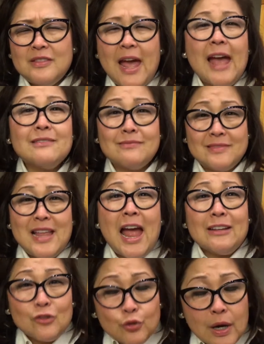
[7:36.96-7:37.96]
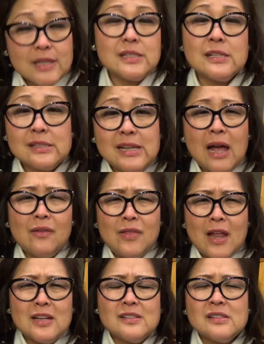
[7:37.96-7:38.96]
That crisis now
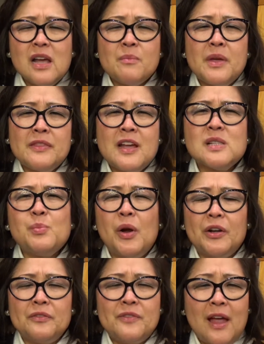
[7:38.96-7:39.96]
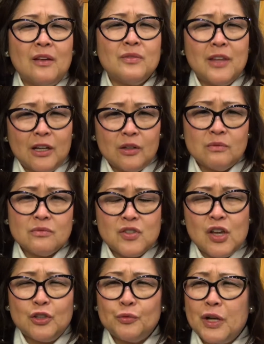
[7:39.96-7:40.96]
that is coming, that's part of now their
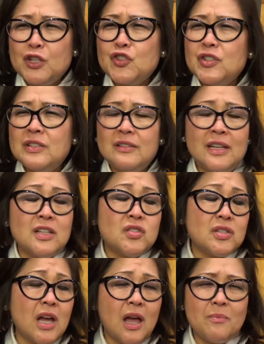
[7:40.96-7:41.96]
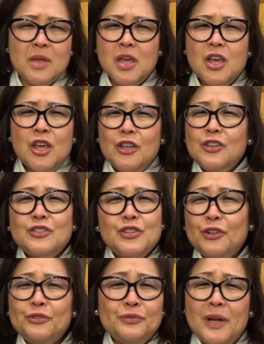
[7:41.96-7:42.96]
generation. And each time you
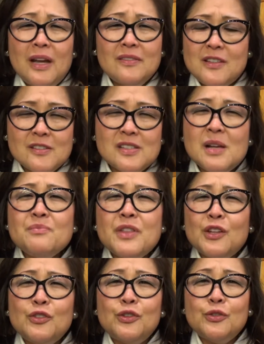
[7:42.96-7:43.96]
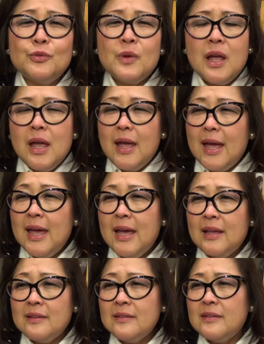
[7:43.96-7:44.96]
turn around, there's something new.
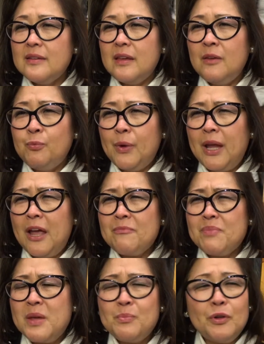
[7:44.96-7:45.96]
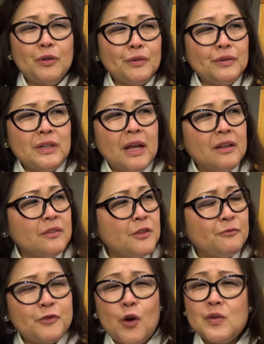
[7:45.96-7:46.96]
And if we have people like
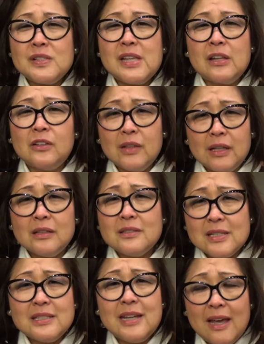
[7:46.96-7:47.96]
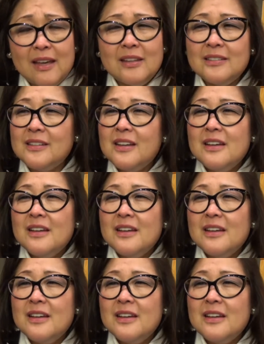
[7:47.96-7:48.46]
the folks that are here today,